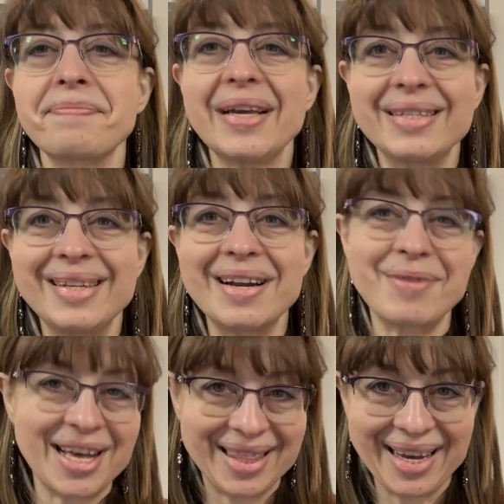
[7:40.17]
it's not a
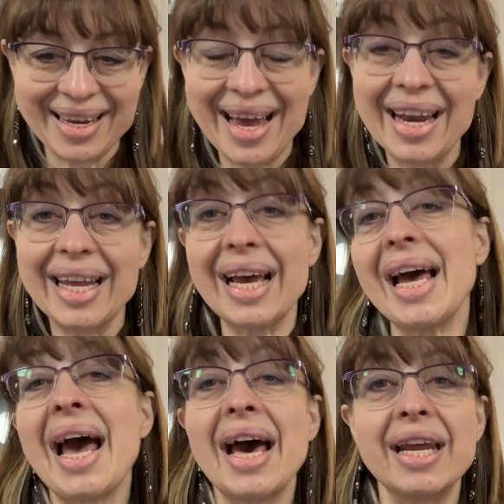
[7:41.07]
bad thing. And
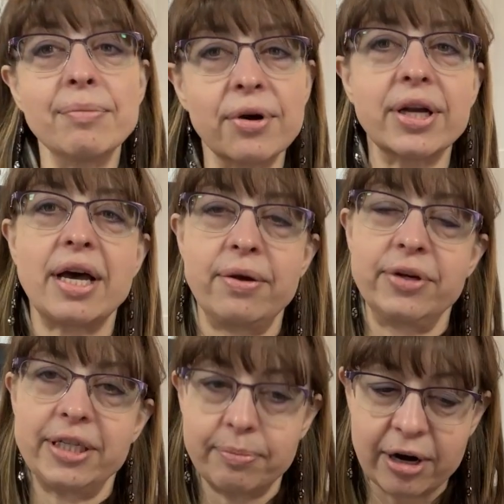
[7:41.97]
adding more
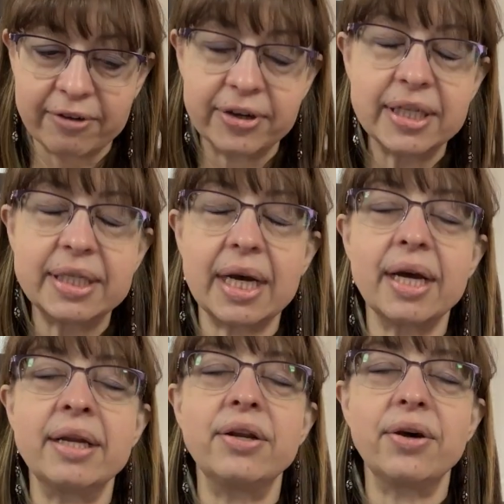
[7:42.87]
calories at breakfast,
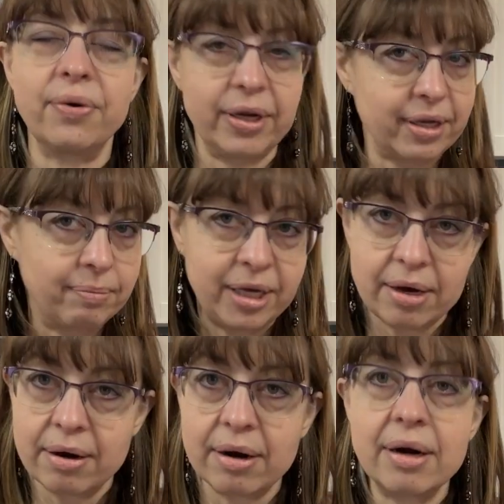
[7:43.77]
I know it can be
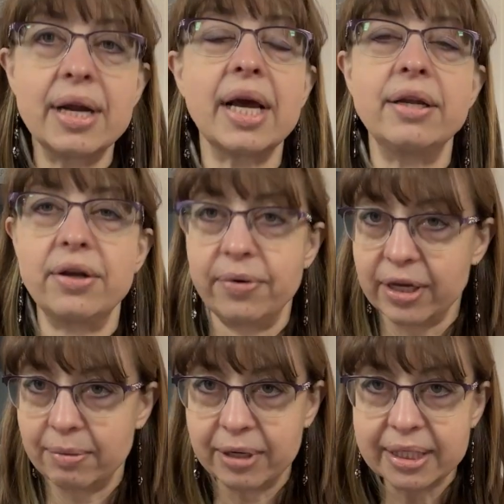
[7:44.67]
hard. I know it
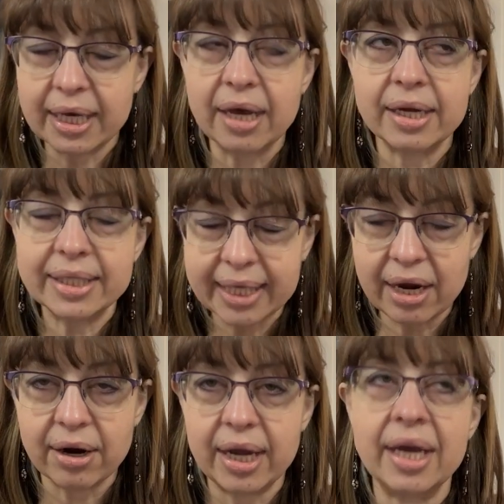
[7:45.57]
can be
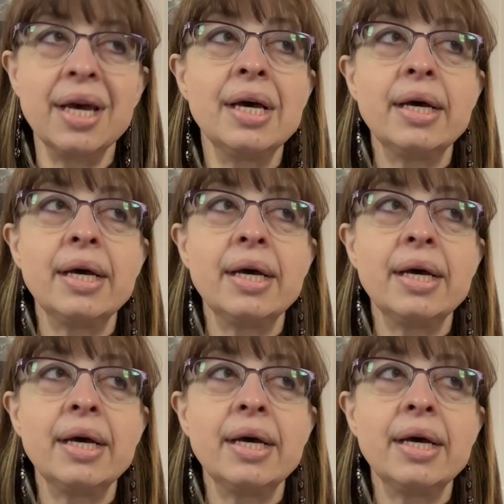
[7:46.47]
scary.